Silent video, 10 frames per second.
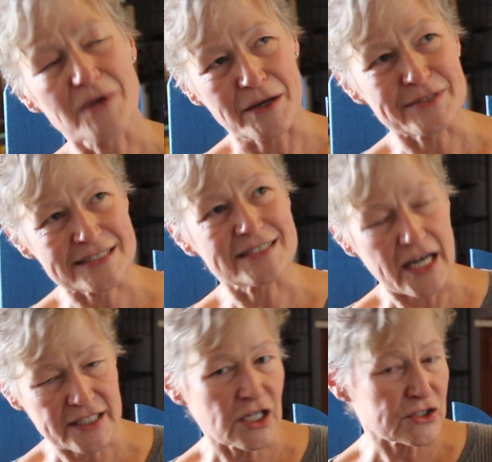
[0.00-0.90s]
was
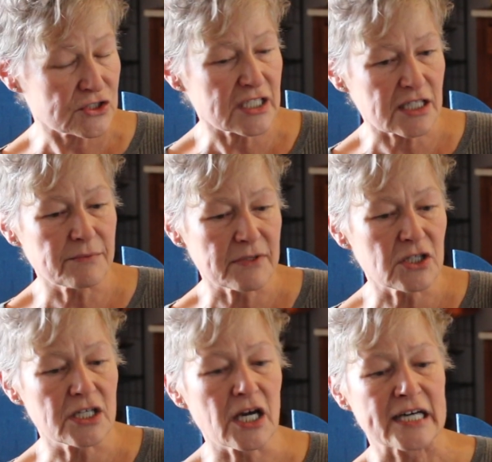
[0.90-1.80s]
diagnosed in a
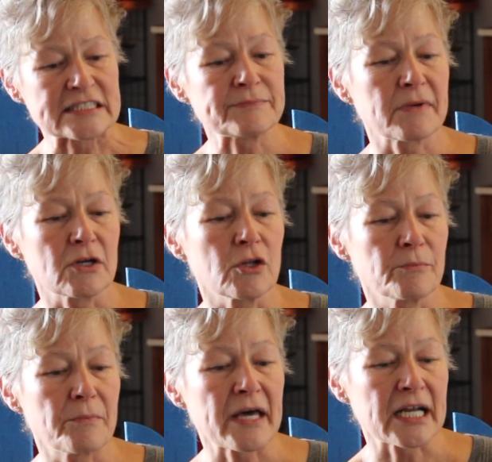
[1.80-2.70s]
community
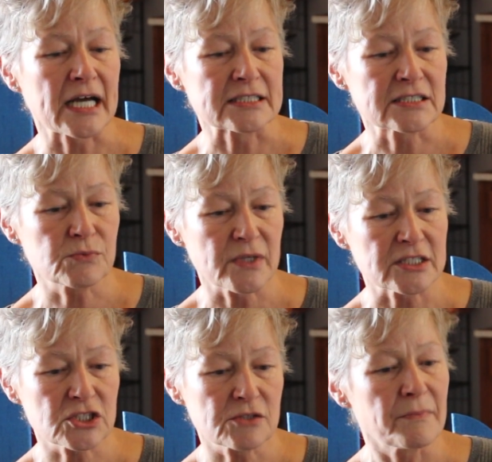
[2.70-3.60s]
hospital, but I
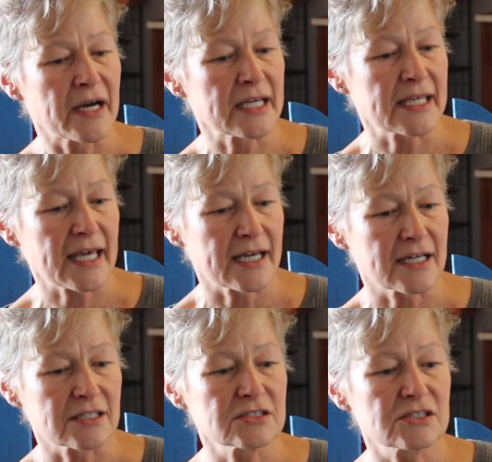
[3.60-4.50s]
switched my
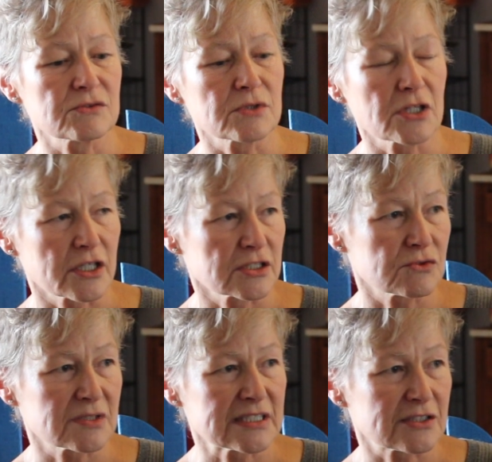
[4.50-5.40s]
care to a large
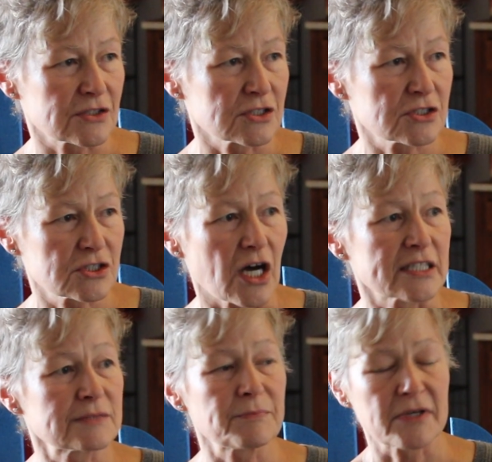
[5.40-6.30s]
research
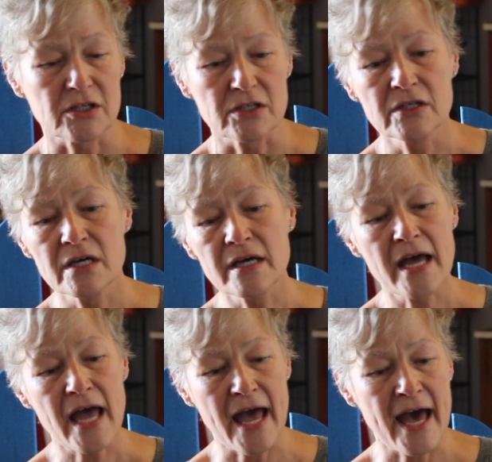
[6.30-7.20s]
hospital,
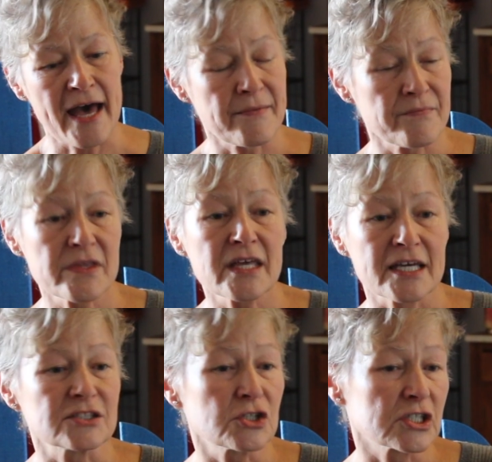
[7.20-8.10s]
and
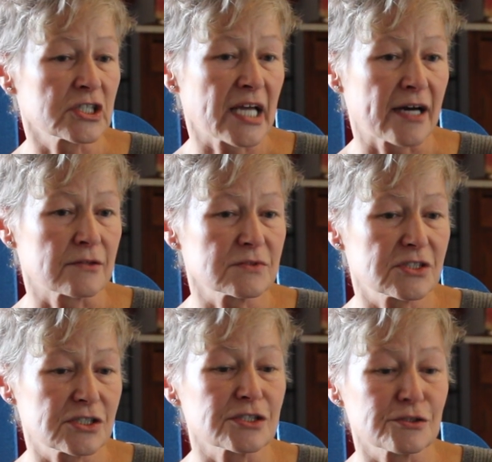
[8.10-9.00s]
it turned out
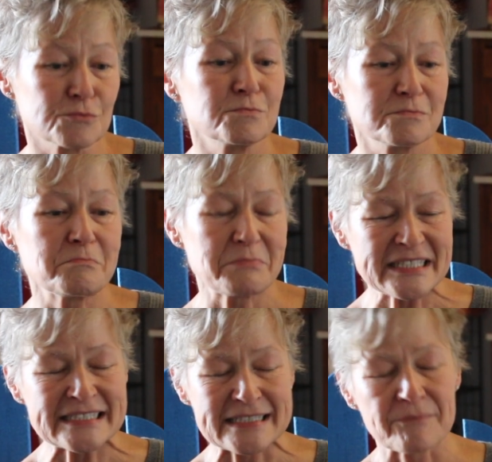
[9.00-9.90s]
to
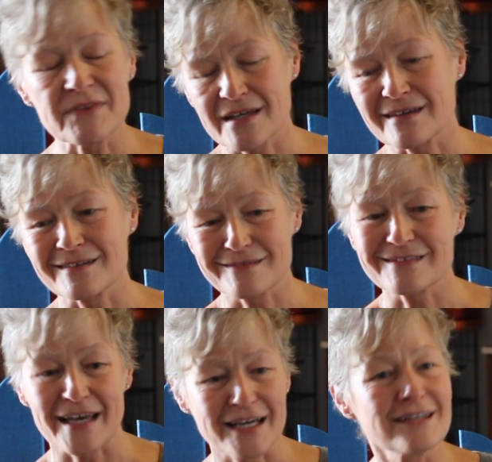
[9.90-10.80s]
be something
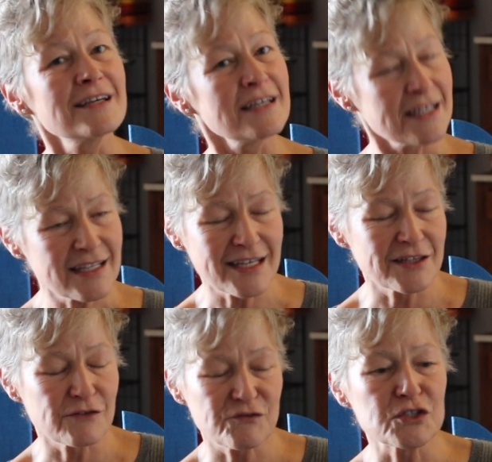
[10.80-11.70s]
that
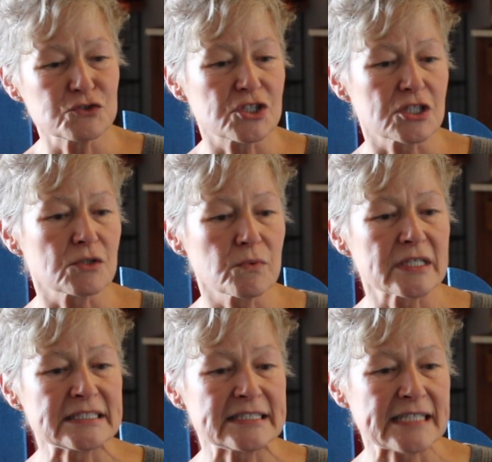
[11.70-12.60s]
in the future
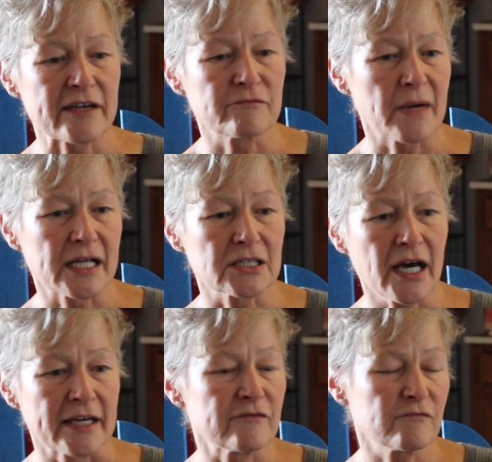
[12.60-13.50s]
would save my
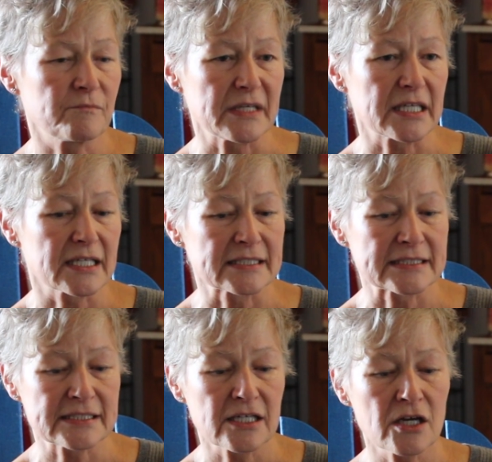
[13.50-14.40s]
life,
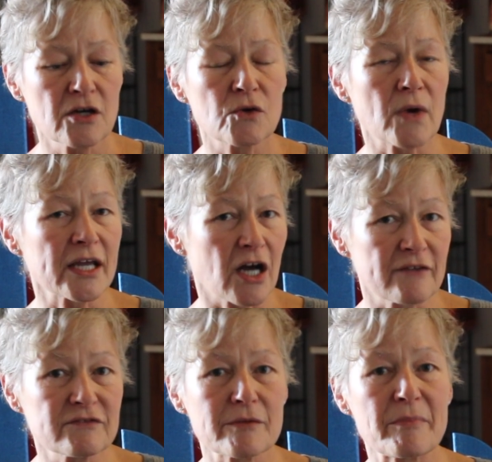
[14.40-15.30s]
because right off the